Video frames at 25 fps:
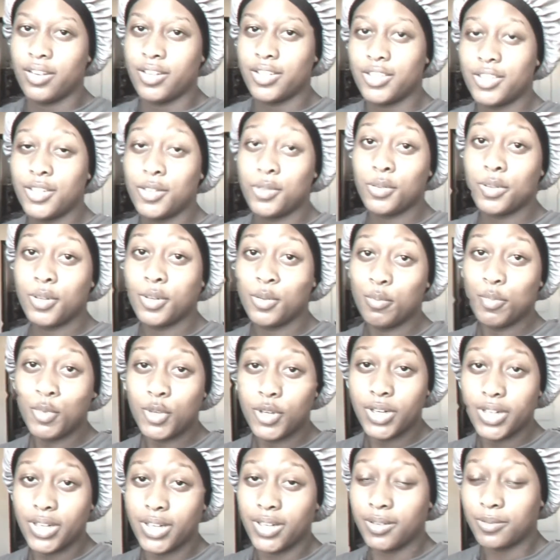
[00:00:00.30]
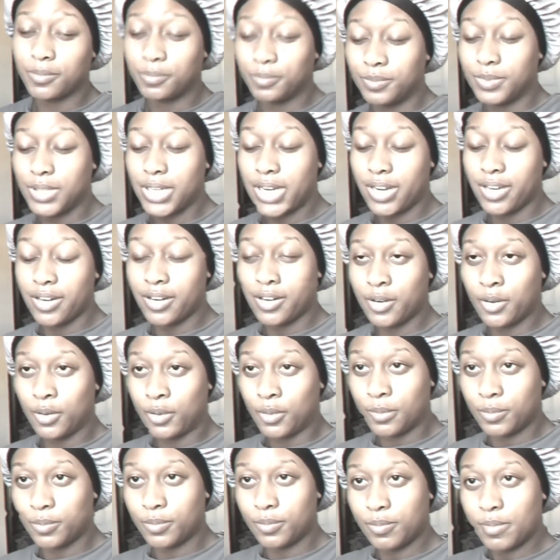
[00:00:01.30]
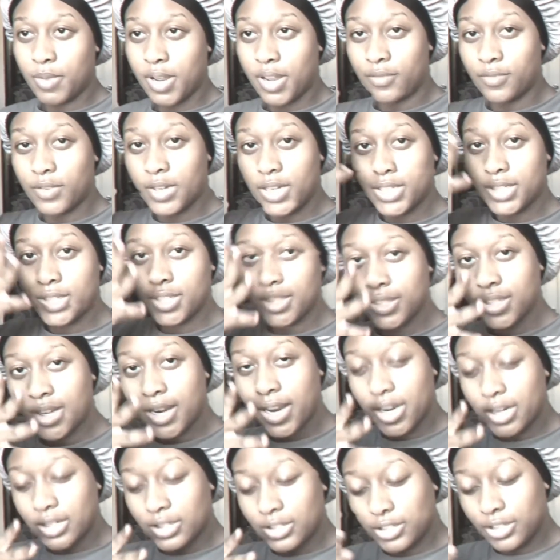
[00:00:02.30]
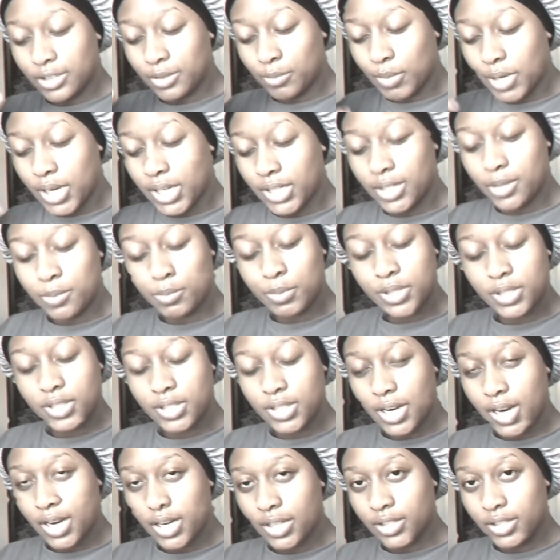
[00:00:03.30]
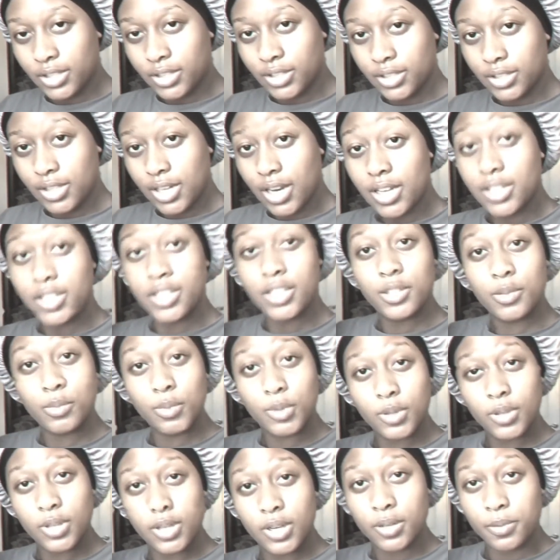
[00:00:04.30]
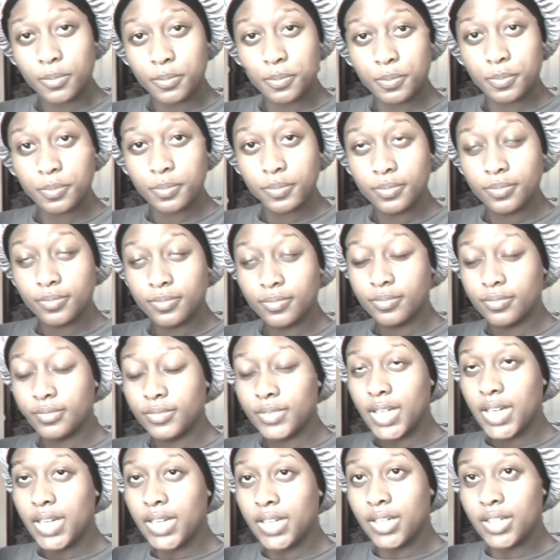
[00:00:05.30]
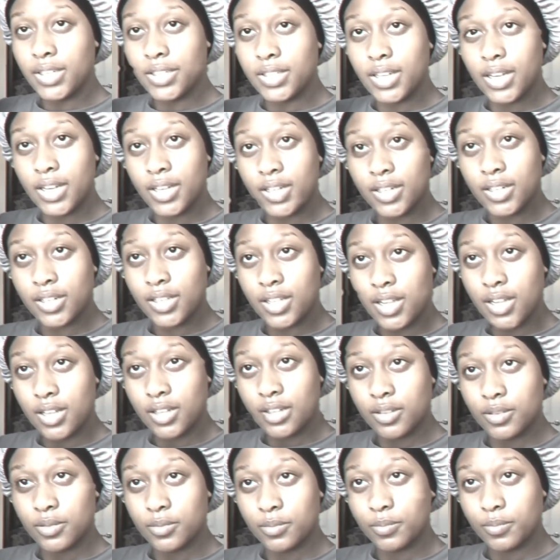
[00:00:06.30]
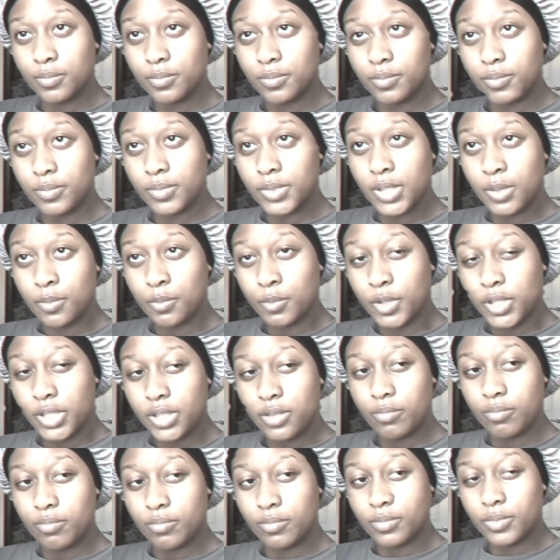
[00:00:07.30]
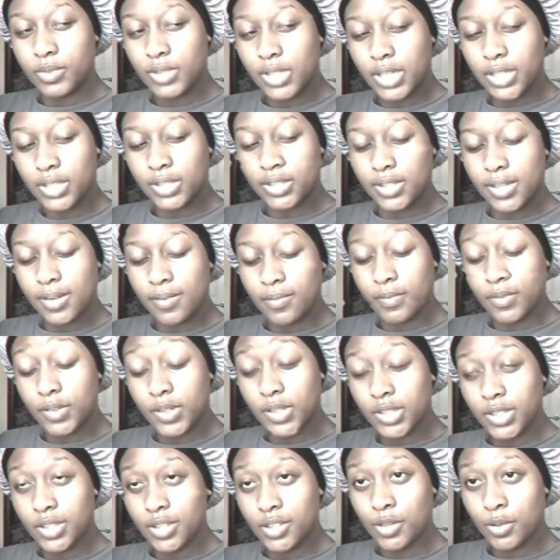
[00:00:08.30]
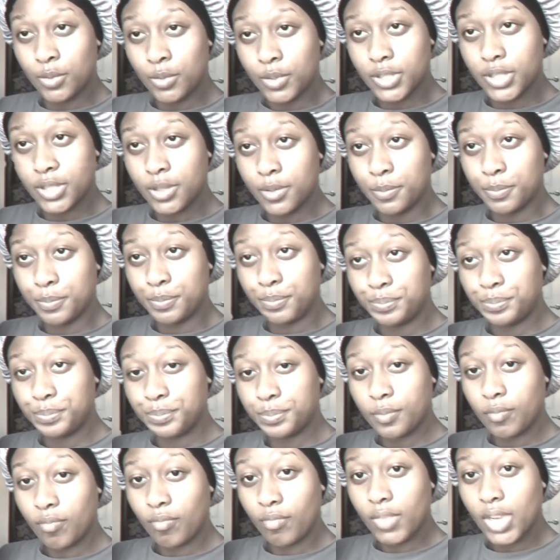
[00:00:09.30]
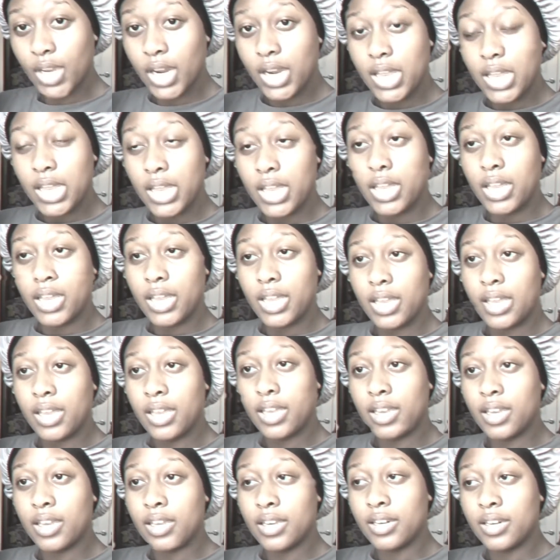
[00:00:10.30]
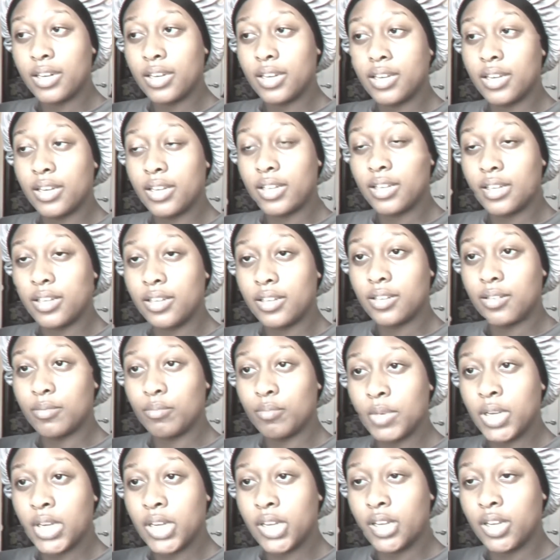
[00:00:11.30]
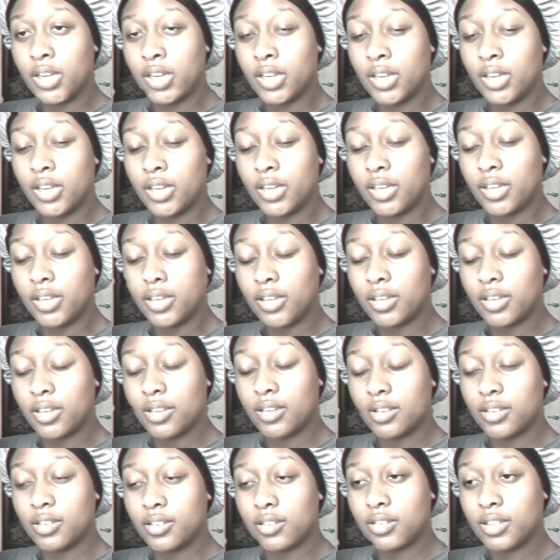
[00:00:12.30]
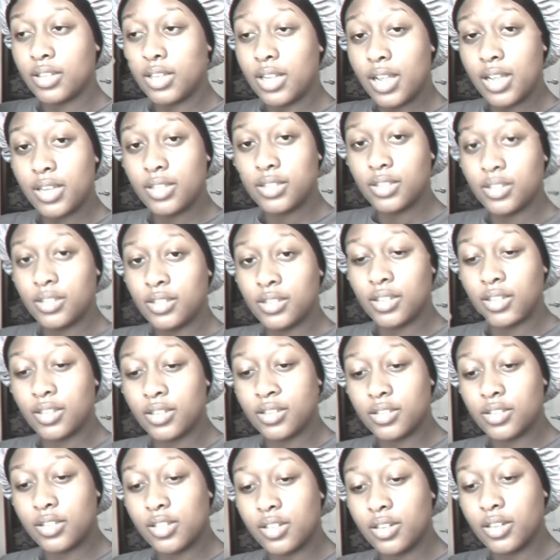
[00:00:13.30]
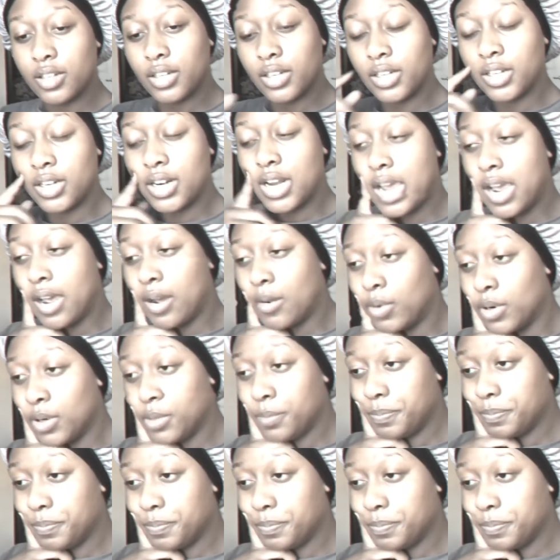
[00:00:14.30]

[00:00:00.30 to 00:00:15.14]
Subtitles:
So good morning. I know my face is ashy, my lips is ashy. I just woke up. It is 8 o'clock, somewhat, like 7:52 or something. And my class is gonna start in an hour.